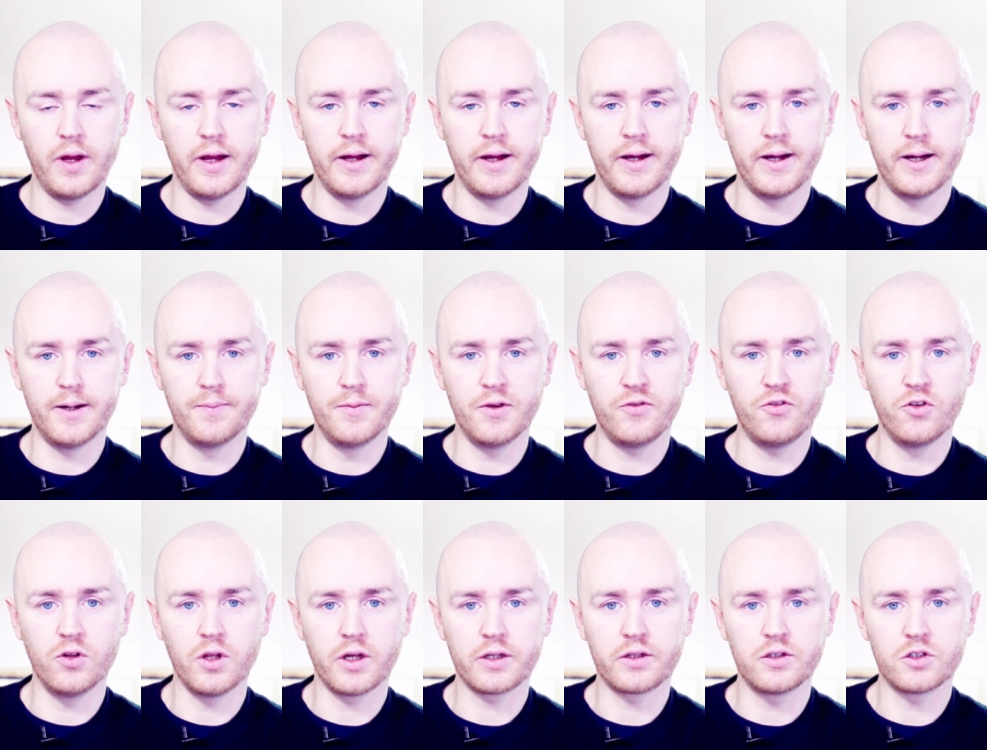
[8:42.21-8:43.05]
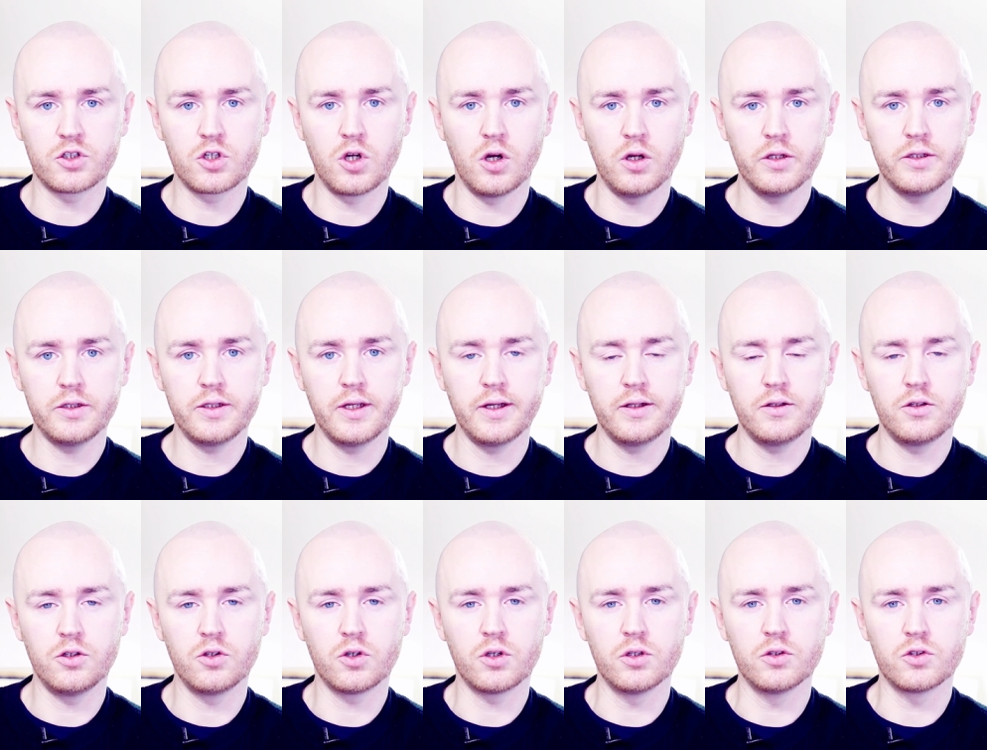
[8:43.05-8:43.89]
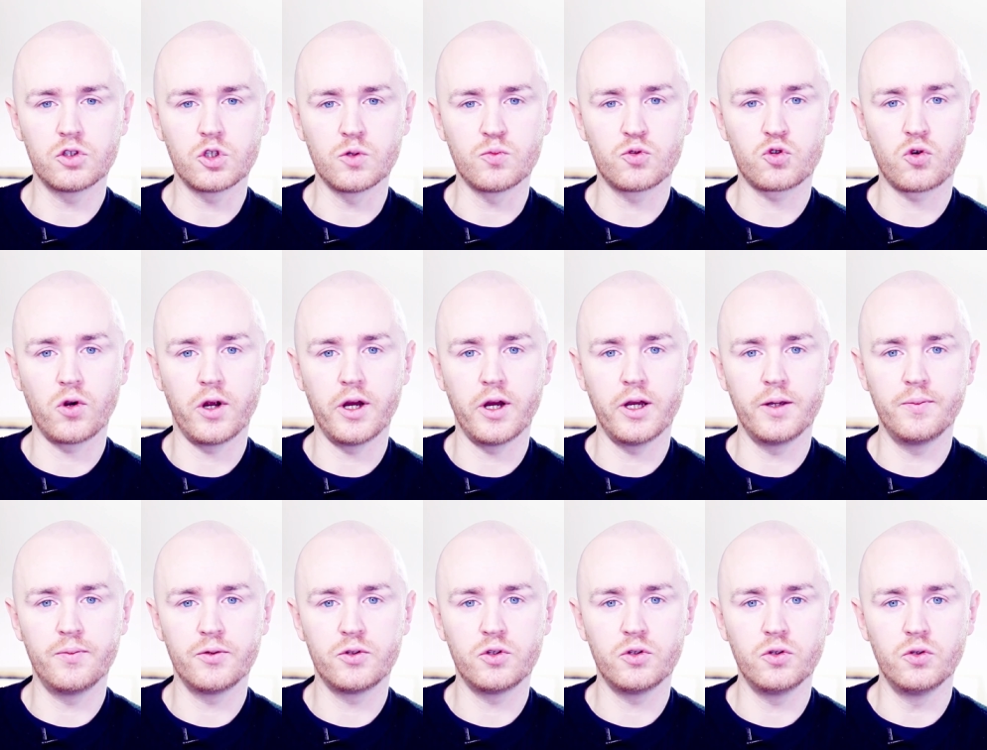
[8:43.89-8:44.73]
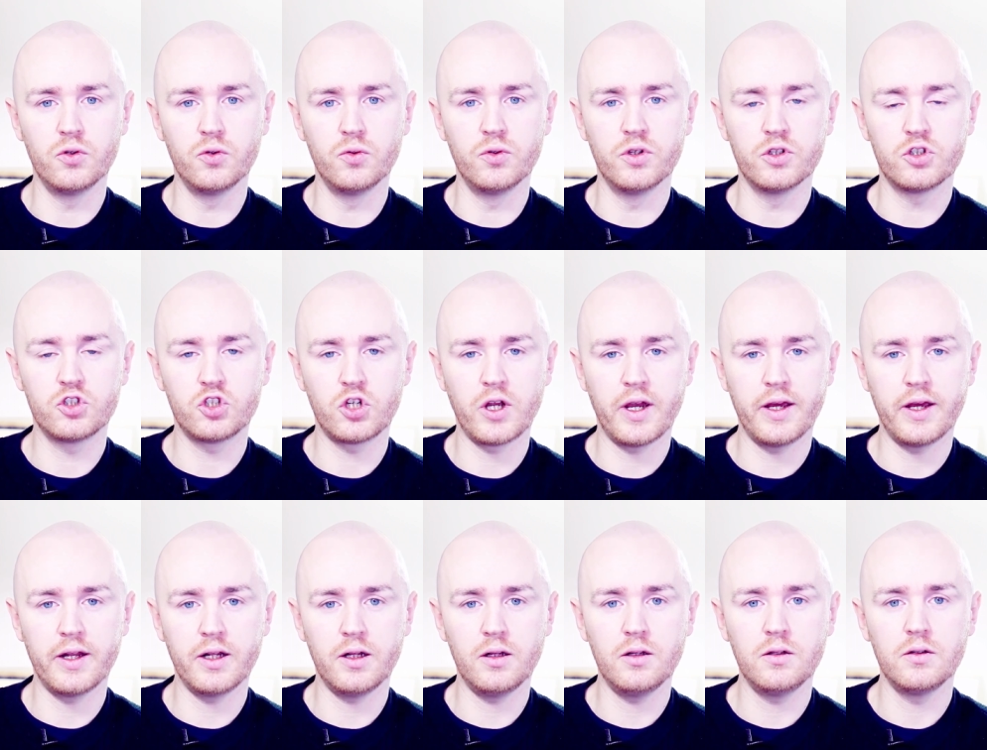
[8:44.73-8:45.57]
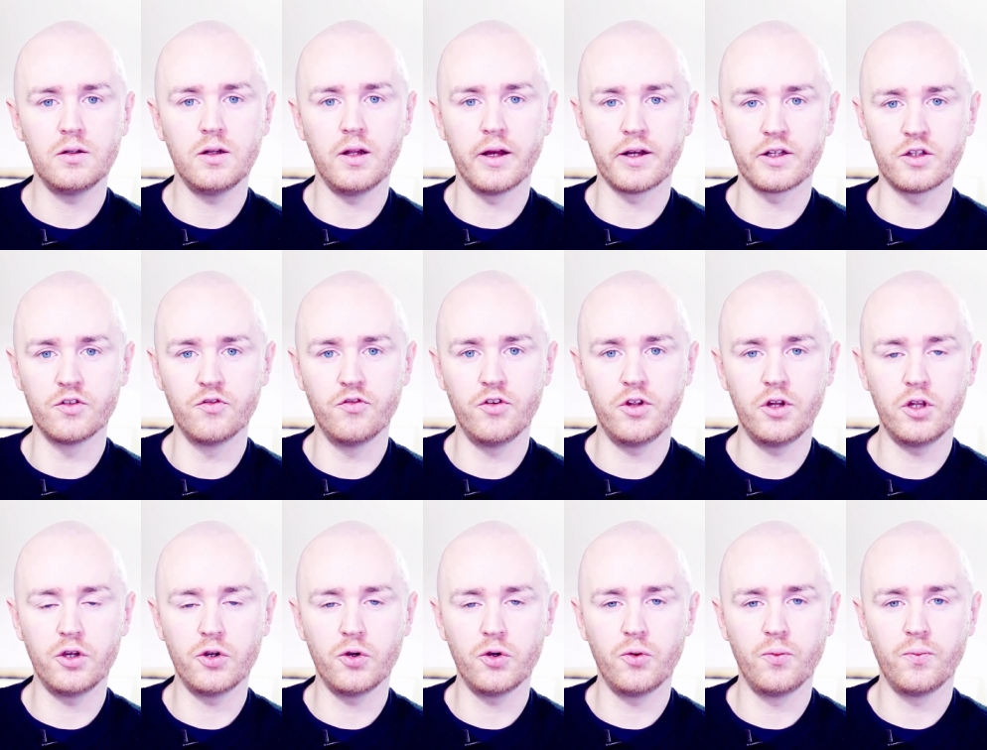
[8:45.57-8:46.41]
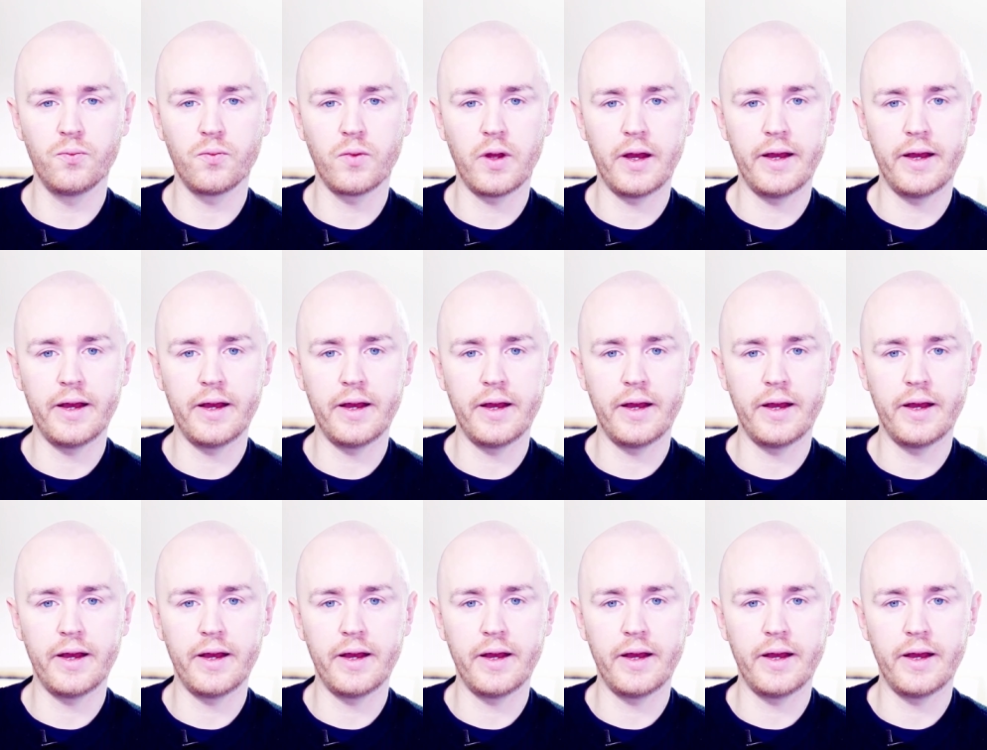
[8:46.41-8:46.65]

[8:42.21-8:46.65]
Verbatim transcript: If you like this content, you can subscribe to this channel, like the video,